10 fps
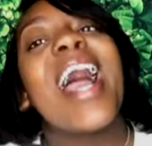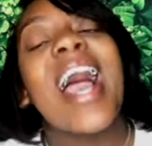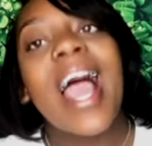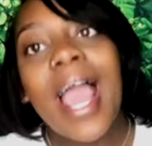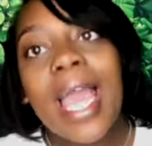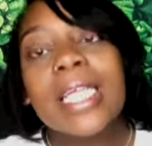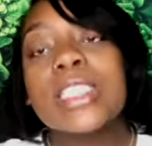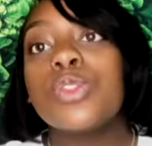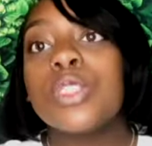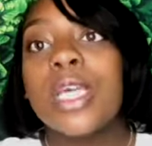I had
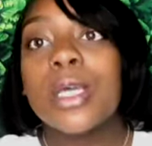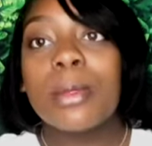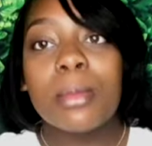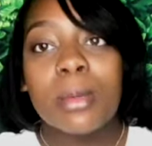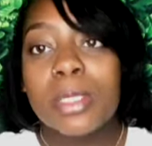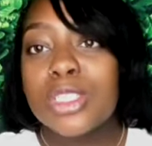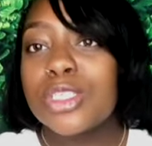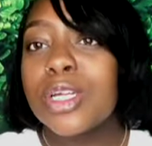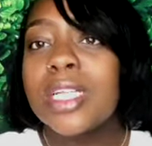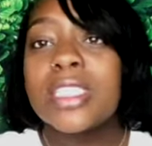to take a
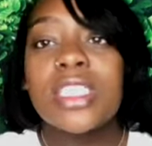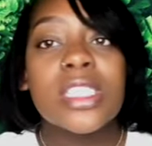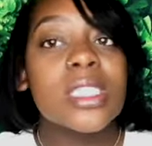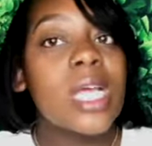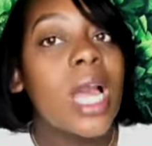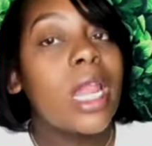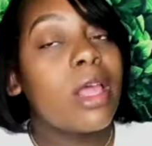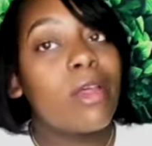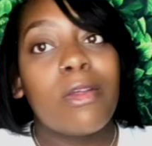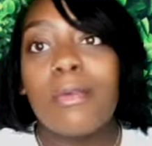moment, y'all, to just kind
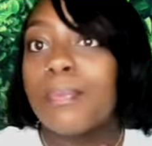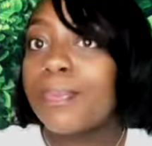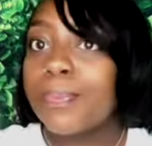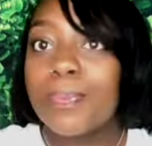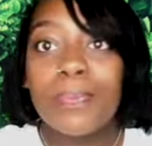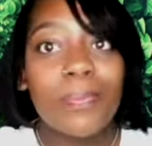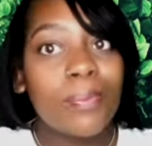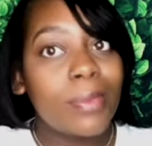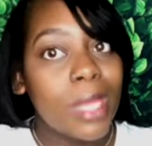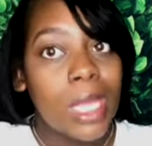of
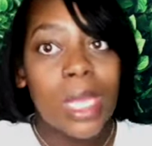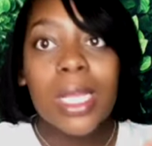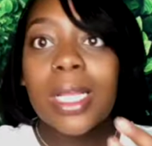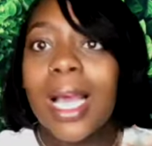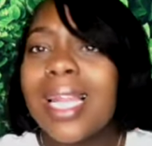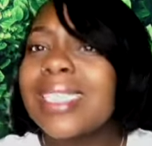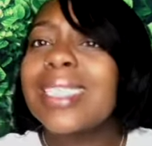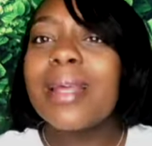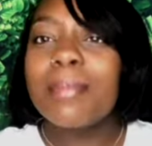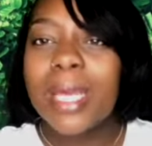I just
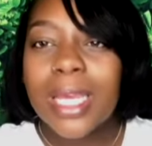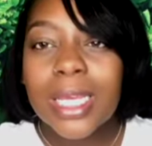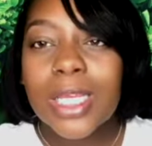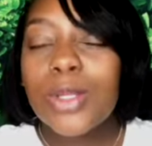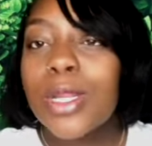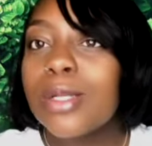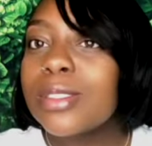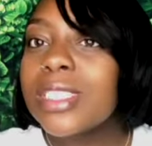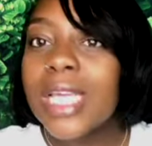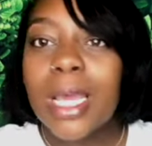step back, you
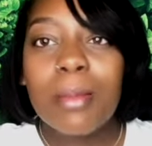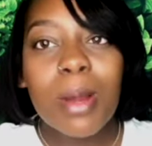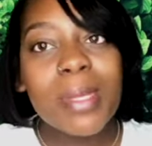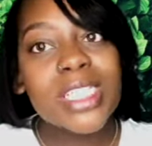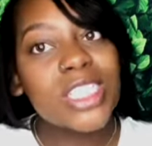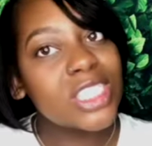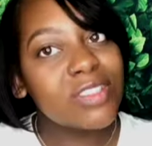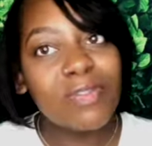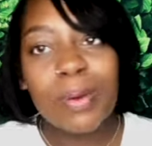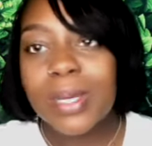know, take a moment to just
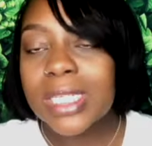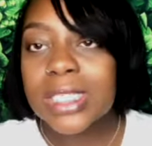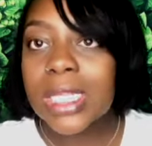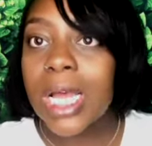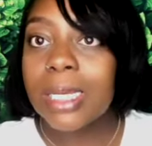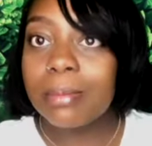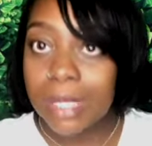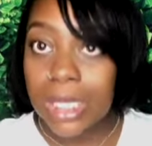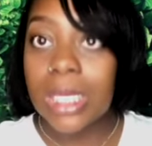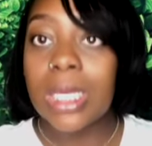focus on
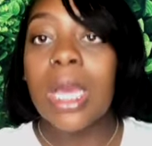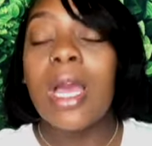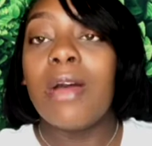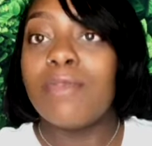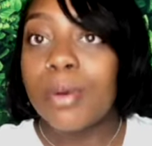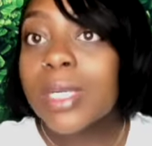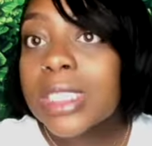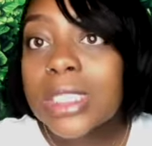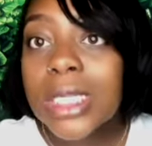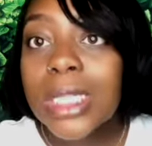me,
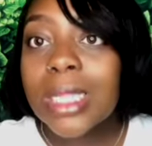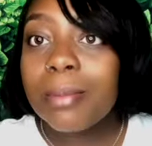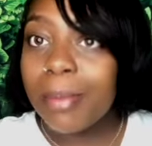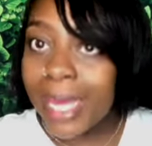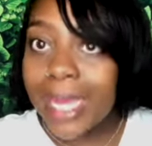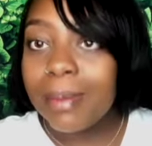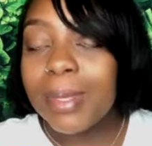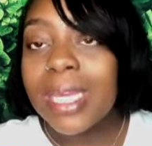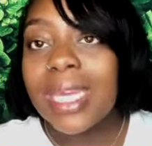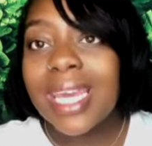focus on the
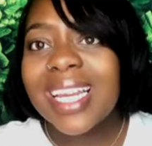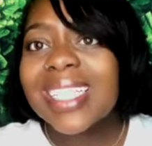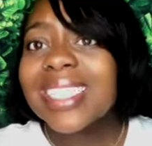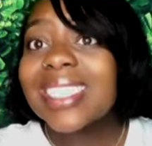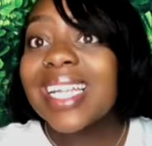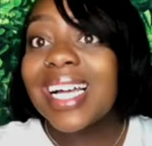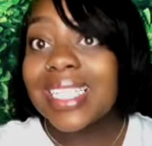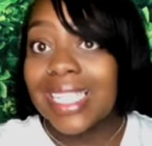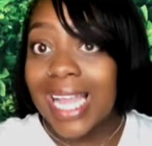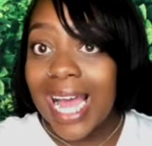baby. It is a
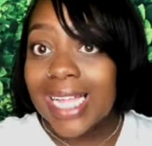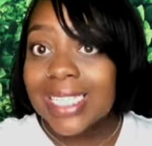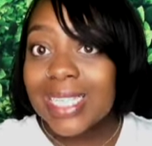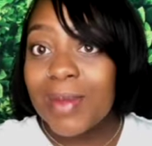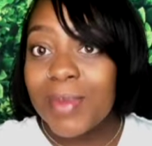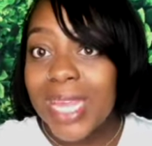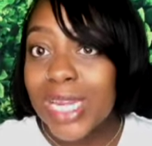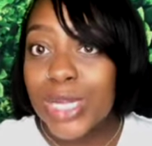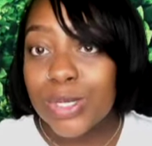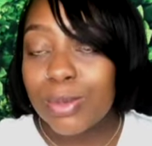lot
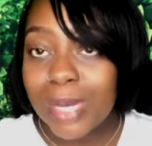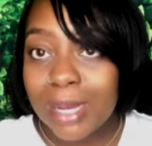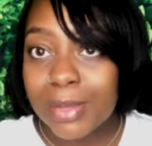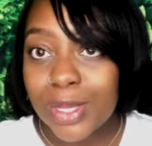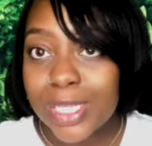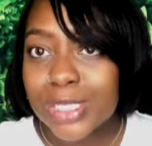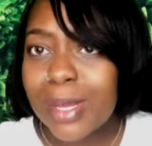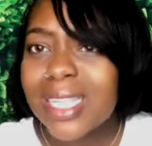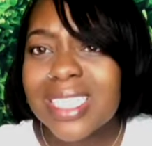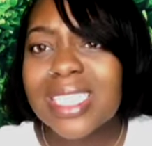being a new mom, y'all. So
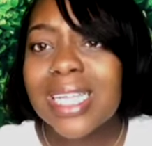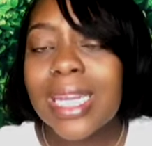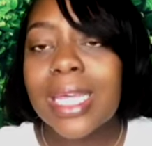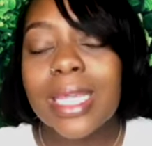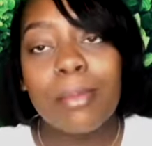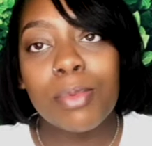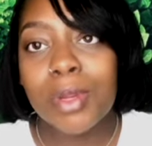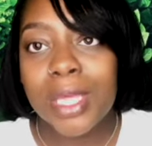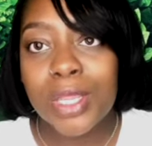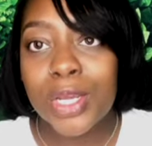I just needed a
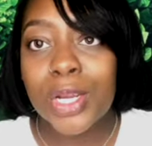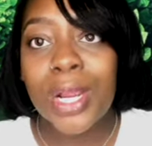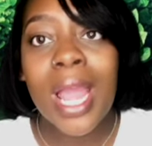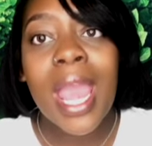breather.